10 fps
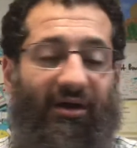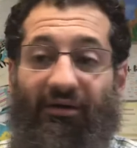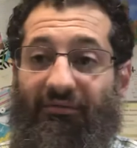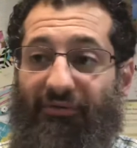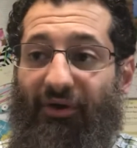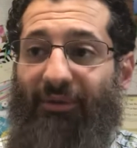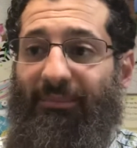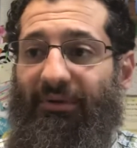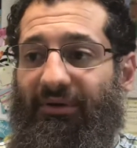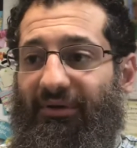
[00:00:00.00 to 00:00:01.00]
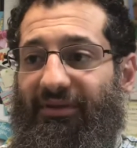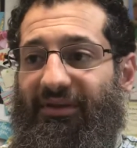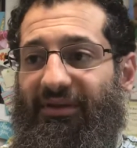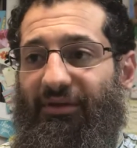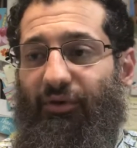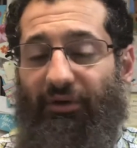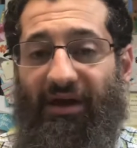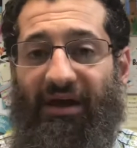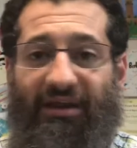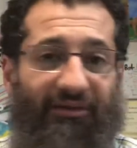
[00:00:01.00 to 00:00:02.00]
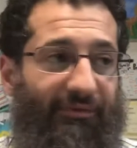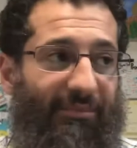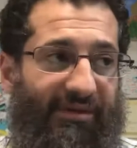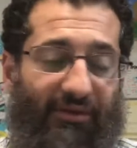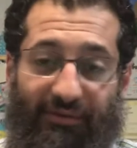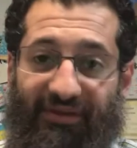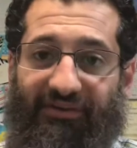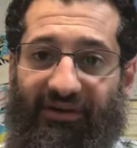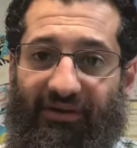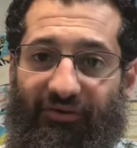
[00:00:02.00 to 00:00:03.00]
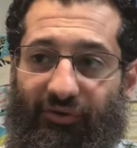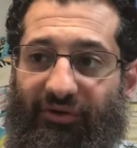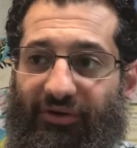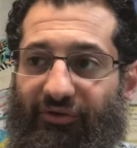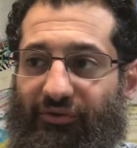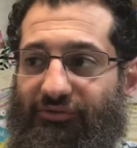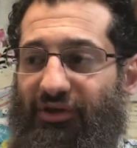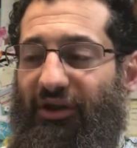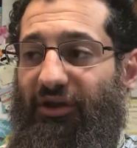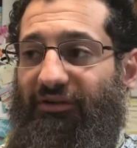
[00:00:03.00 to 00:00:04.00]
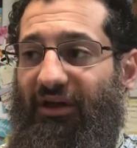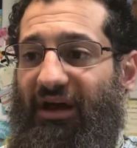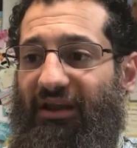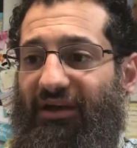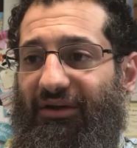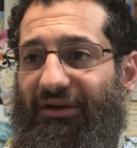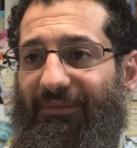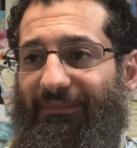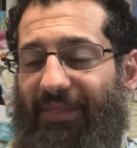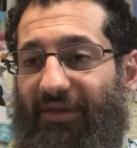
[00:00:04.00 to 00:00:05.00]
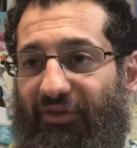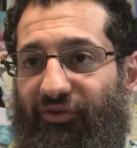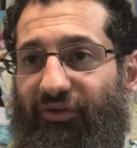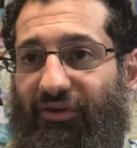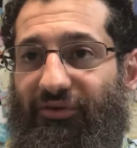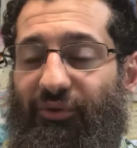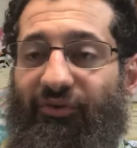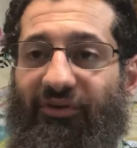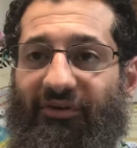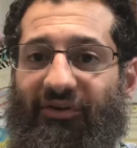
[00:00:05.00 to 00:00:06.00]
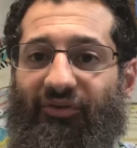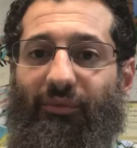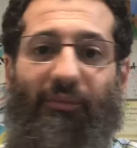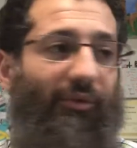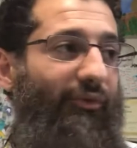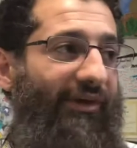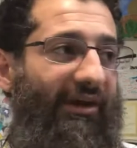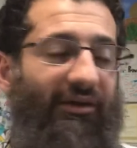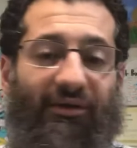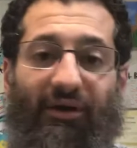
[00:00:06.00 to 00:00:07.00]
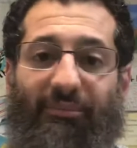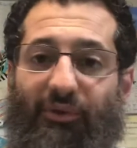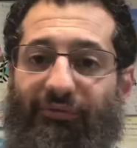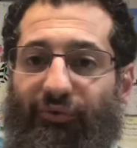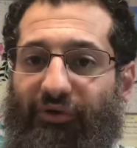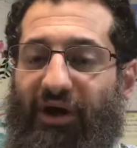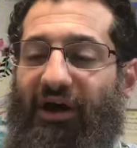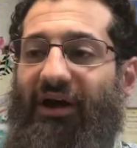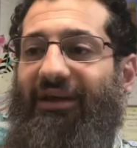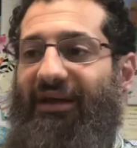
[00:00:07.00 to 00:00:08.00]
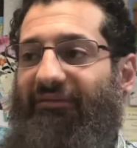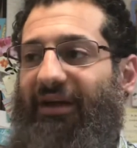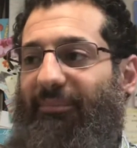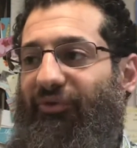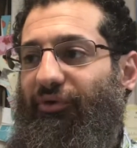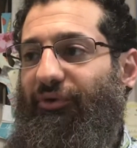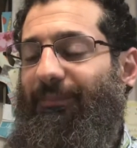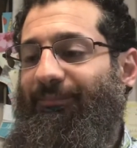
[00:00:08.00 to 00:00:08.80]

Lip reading: from the Quran and from the authentic Sunnah. So inshallah ta'ala, in this new series, we will take a beautiful dua in every episode.